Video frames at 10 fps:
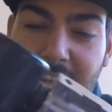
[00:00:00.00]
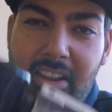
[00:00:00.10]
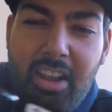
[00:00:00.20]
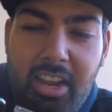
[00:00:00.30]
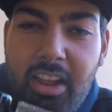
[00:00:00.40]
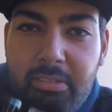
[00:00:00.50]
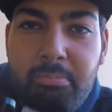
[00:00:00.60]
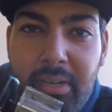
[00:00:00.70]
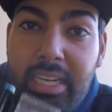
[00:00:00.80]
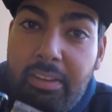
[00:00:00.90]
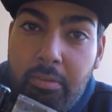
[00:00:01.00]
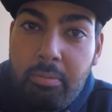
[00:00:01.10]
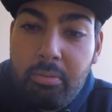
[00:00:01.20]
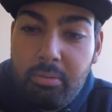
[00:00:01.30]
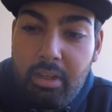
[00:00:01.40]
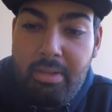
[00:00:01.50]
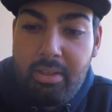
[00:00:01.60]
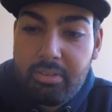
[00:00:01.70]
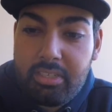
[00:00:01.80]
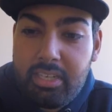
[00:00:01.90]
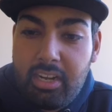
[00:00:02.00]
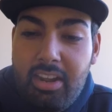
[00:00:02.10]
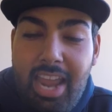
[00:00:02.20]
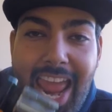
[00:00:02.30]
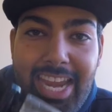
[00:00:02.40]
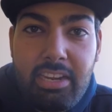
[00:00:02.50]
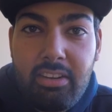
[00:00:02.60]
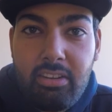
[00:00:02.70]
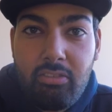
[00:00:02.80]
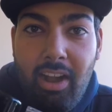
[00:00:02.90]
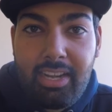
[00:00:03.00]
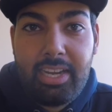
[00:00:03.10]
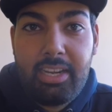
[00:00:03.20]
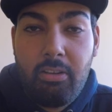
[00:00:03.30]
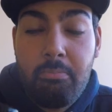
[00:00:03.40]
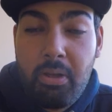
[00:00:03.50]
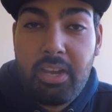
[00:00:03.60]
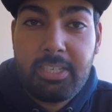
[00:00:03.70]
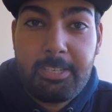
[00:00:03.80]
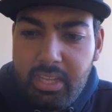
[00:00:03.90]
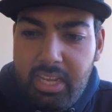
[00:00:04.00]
like unbelievable amounts, and I hate rattling on bikes.